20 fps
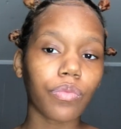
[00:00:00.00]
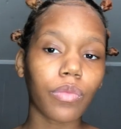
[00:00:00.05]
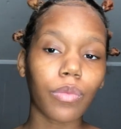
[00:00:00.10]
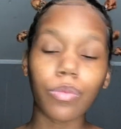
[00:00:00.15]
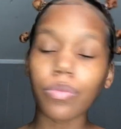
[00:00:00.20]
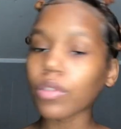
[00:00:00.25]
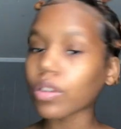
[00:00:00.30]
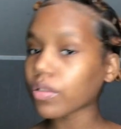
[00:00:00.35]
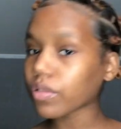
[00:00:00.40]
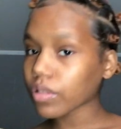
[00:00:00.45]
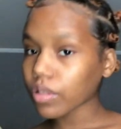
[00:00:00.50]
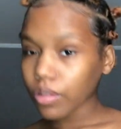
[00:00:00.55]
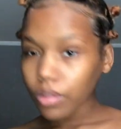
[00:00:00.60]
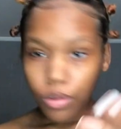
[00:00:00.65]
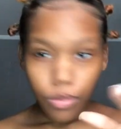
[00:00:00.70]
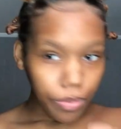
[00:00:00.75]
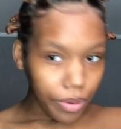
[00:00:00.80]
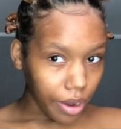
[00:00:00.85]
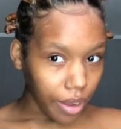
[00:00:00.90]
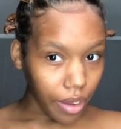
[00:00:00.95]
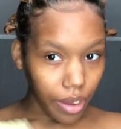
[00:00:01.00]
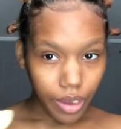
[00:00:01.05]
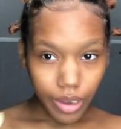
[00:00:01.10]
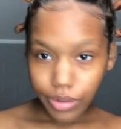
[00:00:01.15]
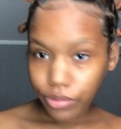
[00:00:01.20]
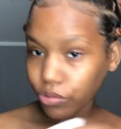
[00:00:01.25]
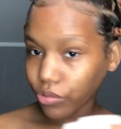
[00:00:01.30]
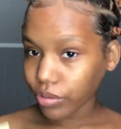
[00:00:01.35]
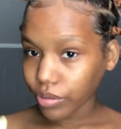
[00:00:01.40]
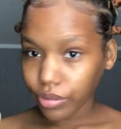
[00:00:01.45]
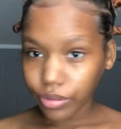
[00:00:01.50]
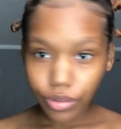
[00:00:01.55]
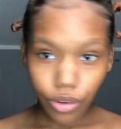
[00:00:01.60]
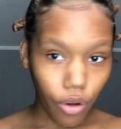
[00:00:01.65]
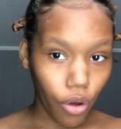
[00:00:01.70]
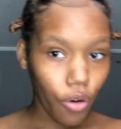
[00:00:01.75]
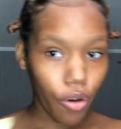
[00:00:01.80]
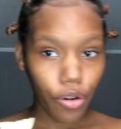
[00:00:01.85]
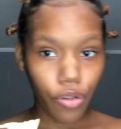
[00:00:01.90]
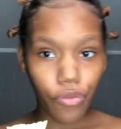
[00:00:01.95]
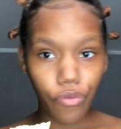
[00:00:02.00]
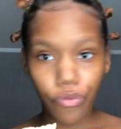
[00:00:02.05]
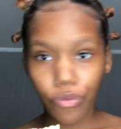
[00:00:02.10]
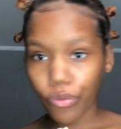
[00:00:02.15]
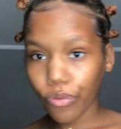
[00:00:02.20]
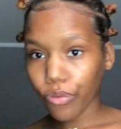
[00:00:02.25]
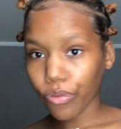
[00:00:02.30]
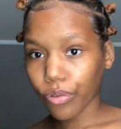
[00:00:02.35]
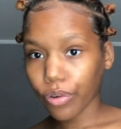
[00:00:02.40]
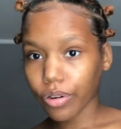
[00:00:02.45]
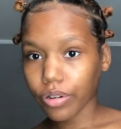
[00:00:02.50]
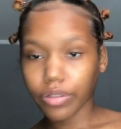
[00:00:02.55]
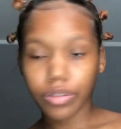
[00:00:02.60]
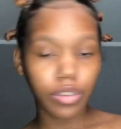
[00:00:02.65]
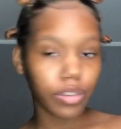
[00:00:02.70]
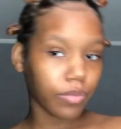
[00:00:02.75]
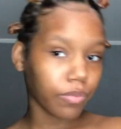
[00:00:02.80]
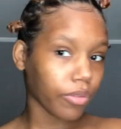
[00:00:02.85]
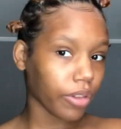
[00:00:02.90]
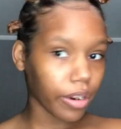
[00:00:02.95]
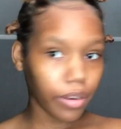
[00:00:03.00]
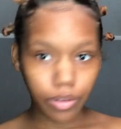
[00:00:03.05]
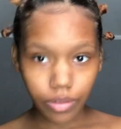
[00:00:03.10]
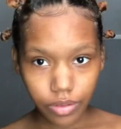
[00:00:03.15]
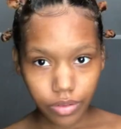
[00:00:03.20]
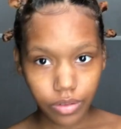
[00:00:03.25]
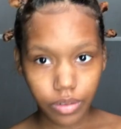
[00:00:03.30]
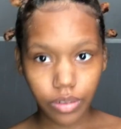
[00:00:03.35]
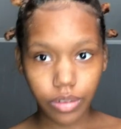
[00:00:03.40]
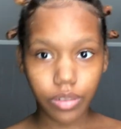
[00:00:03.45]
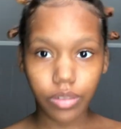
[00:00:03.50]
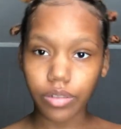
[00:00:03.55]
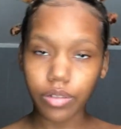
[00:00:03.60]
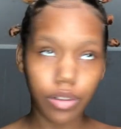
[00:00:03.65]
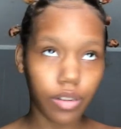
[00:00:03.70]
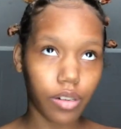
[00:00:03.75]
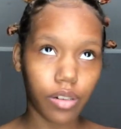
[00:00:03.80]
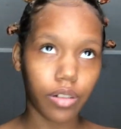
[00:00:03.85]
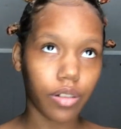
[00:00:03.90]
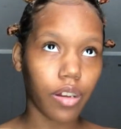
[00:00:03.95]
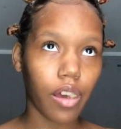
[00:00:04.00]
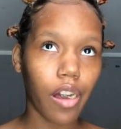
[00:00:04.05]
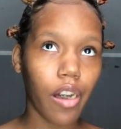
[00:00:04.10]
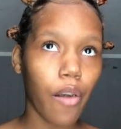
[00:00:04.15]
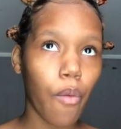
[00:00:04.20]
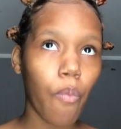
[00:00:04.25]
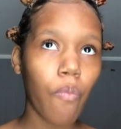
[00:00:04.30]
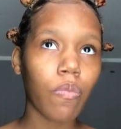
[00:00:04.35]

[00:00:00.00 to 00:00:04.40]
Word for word: there's a little bit of hatred in your heart for teen pregnancy, da da da da.